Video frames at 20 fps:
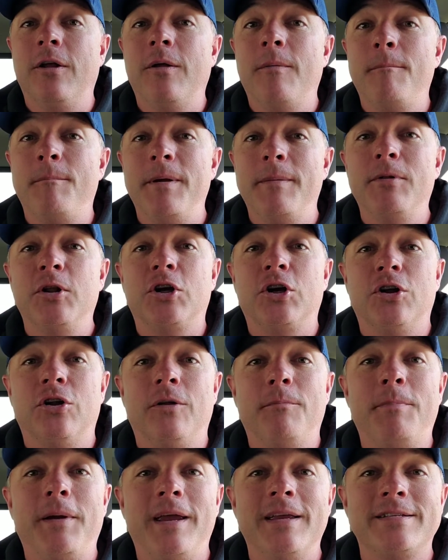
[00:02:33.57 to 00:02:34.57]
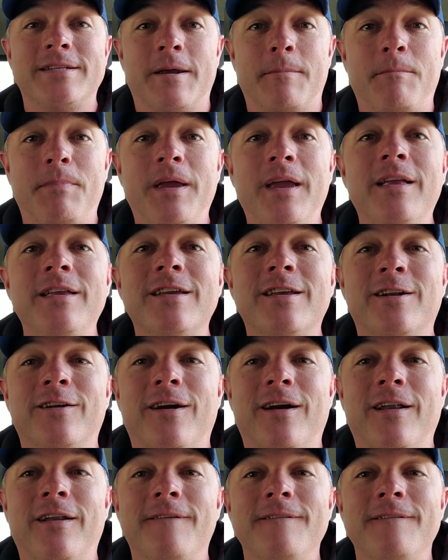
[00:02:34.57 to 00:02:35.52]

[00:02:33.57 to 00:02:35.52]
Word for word: biblical based opinion on.